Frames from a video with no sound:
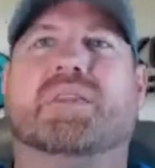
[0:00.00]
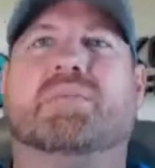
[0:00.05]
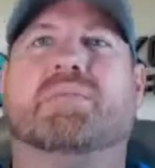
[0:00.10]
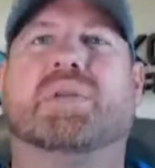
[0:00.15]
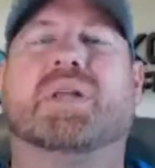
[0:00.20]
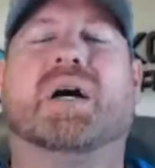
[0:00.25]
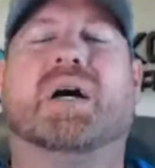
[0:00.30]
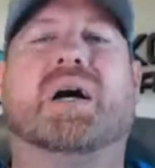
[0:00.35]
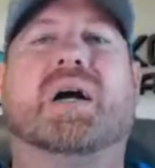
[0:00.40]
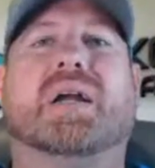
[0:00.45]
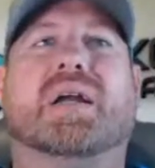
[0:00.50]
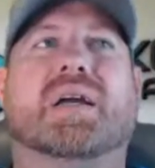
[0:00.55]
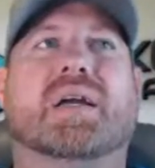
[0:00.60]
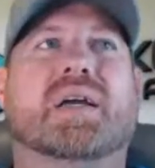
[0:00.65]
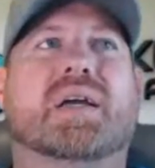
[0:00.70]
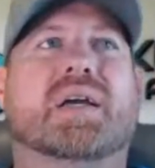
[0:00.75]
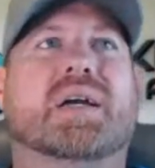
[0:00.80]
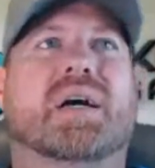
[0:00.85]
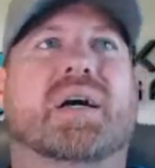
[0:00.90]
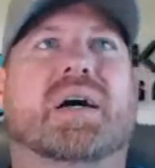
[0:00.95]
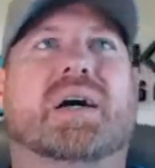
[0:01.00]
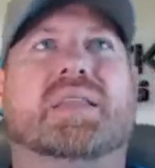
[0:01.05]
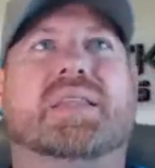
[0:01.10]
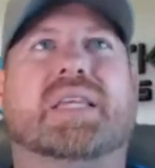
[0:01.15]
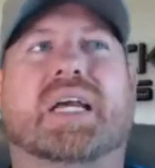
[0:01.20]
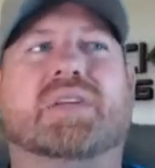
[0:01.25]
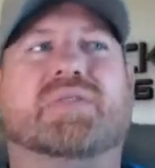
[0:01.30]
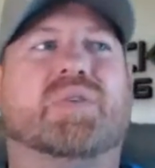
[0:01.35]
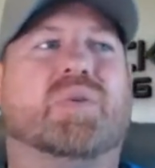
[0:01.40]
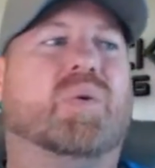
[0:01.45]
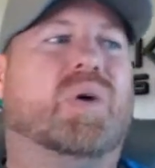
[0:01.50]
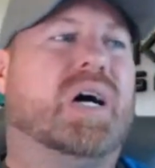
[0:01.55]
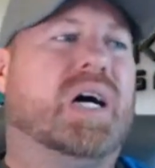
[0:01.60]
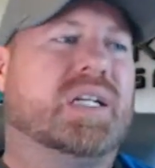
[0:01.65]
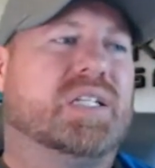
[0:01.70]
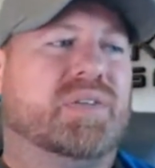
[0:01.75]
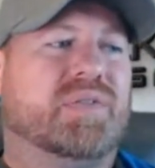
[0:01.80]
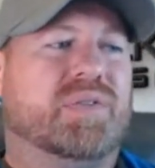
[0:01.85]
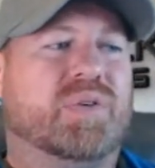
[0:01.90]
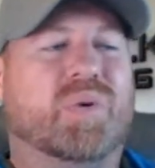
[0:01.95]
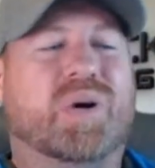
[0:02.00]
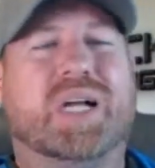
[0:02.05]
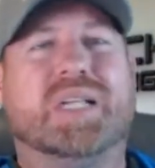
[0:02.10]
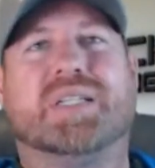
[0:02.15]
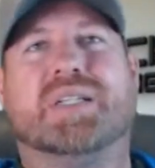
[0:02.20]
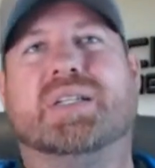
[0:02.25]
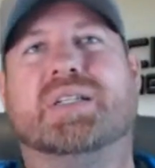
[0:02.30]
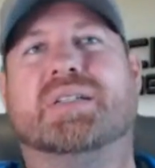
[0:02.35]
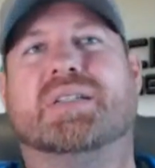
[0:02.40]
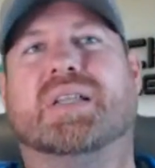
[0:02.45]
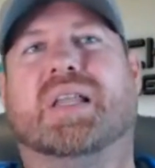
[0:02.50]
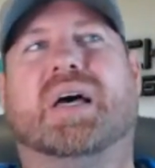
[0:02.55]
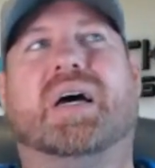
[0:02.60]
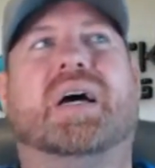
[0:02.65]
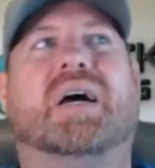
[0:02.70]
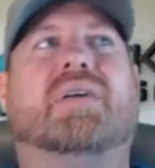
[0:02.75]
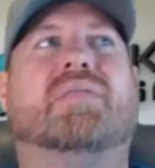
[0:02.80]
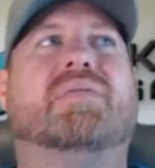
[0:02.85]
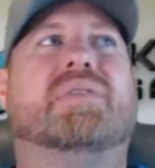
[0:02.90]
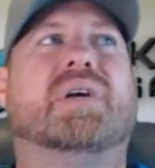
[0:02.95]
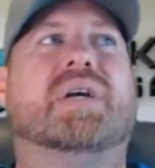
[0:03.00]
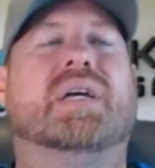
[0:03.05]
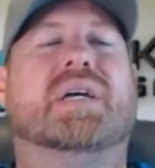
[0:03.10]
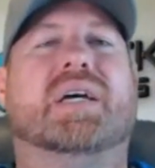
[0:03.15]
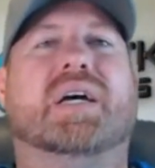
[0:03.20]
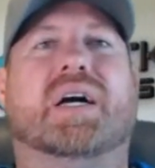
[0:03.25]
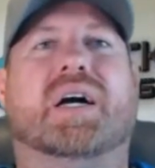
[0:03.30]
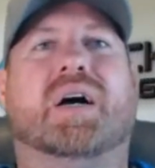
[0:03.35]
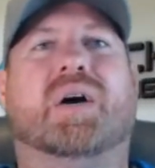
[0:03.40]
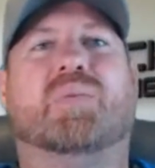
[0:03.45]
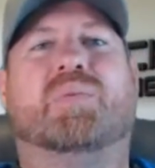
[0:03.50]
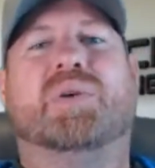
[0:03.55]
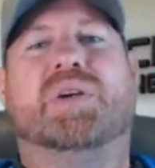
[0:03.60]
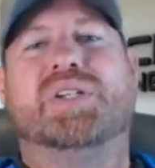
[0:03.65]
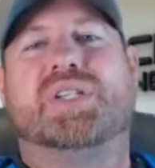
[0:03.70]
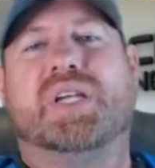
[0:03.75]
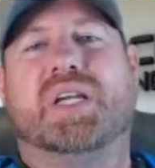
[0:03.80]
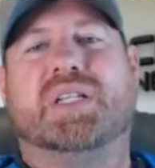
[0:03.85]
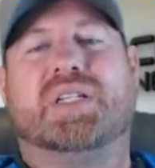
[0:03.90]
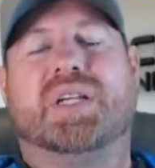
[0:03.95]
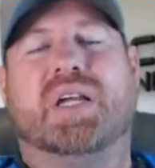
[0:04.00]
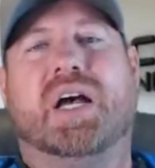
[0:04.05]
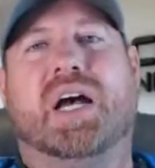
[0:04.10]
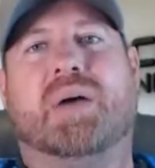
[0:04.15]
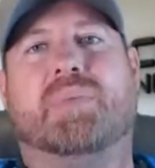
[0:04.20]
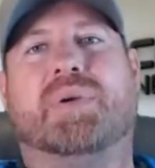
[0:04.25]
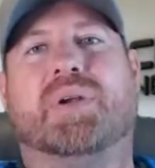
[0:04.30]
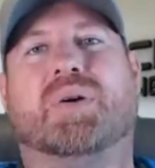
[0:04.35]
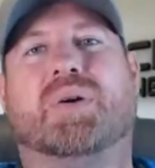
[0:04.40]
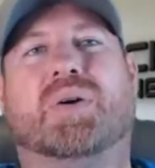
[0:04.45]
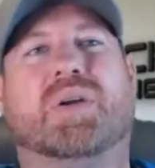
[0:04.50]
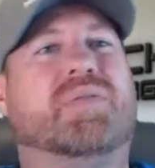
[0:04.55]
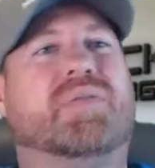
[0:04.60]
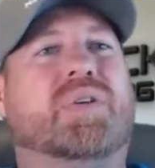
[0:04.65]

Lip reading: the Block. Thanks for watching. If you're watching this live, appreciate you hopping on.